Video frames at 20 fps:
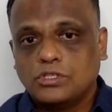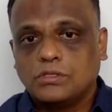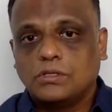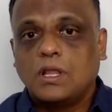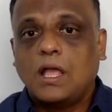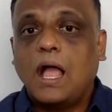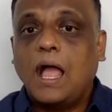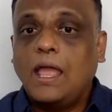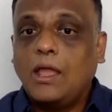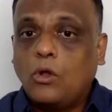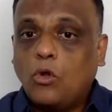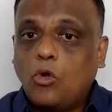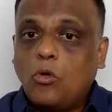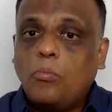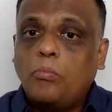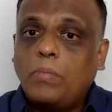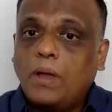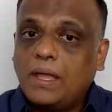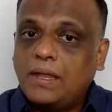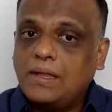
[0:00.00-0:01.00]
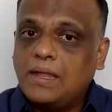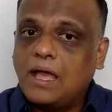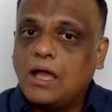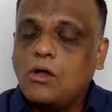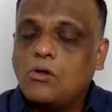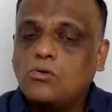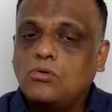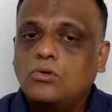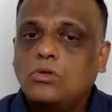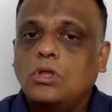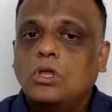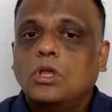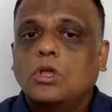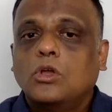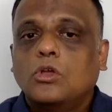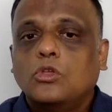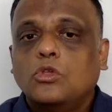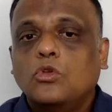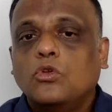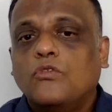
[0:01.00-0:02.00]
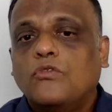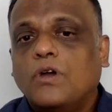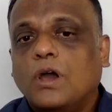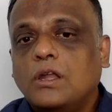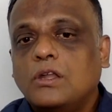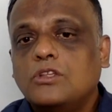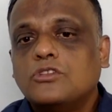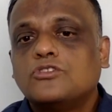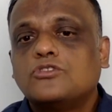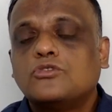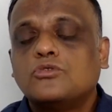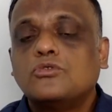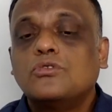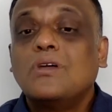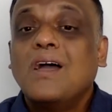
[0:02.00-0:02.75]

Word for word: I hope by now you have understood